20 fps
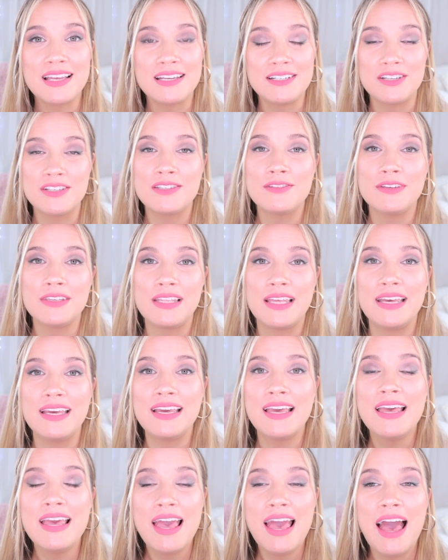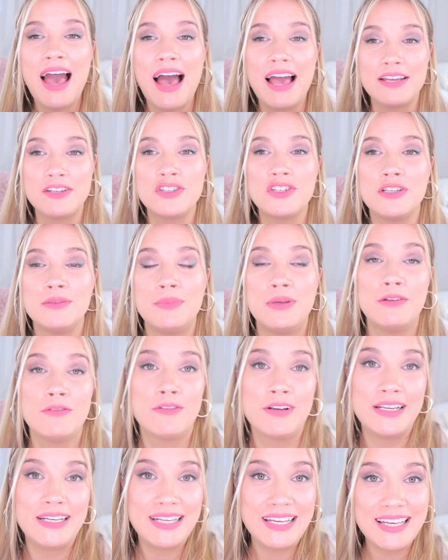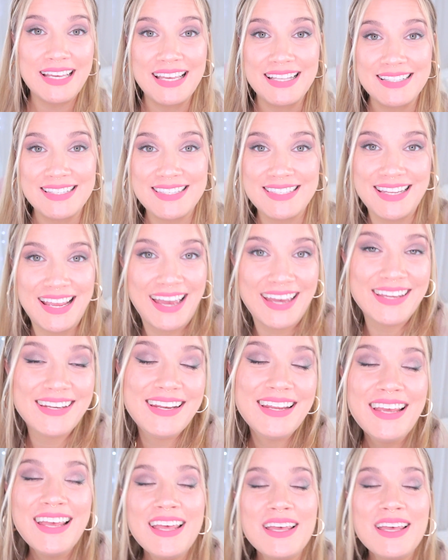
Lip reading: I just feel like I should be reading instead.